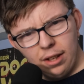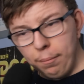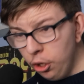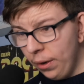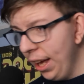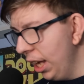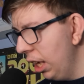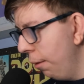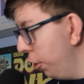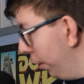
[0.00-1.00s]
Am I doing it?
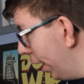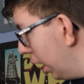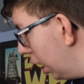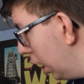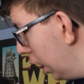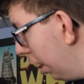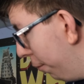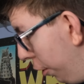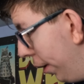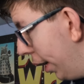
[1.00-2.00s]
Am I doing it? Am I
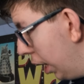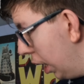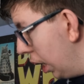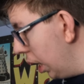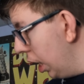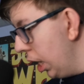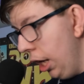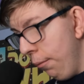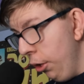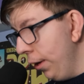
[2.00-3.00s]
doing it? Am
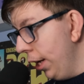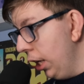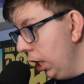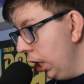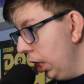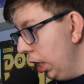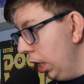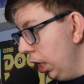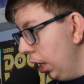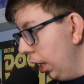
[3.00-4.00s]
I doing it?
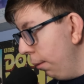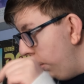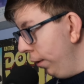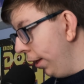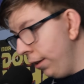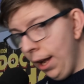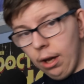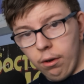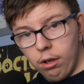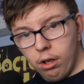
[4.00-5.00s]
Am I doing this now?
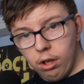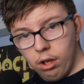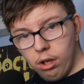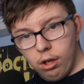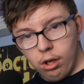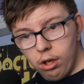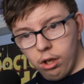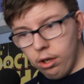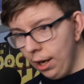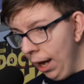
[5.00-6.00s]

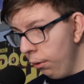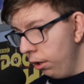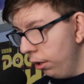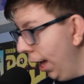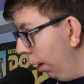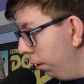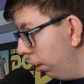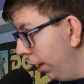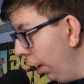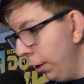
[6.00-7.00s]
Now? Now?
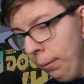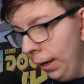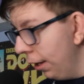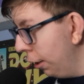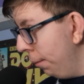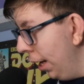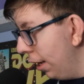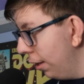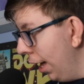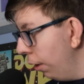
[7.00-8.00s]
Now in a minute? In a minute?
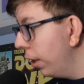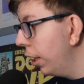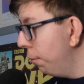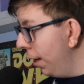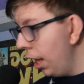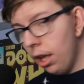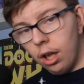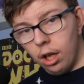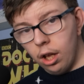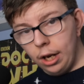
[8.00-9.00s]
Now? In a minute?
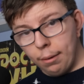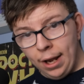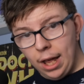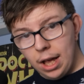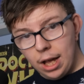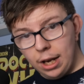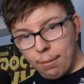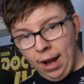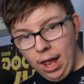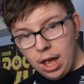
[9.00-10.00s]
In a minute? In a
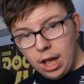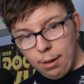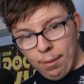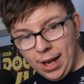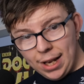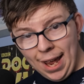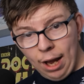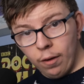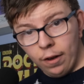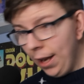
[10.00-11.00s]
minute? In a minute? Now?
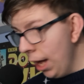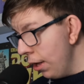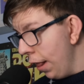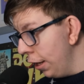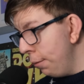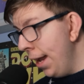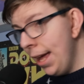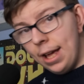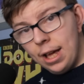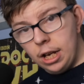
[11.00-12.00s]
Now? In a minute?
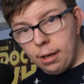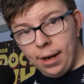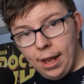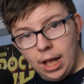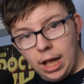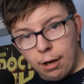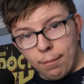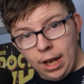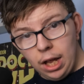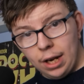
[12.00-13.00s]
In a minute? In a minute?
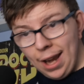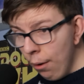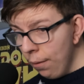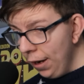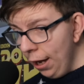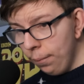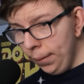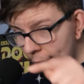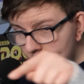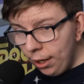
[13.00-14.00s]
Now? Now?
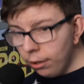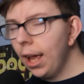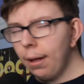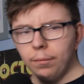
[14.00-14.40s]
No? No? Yeah.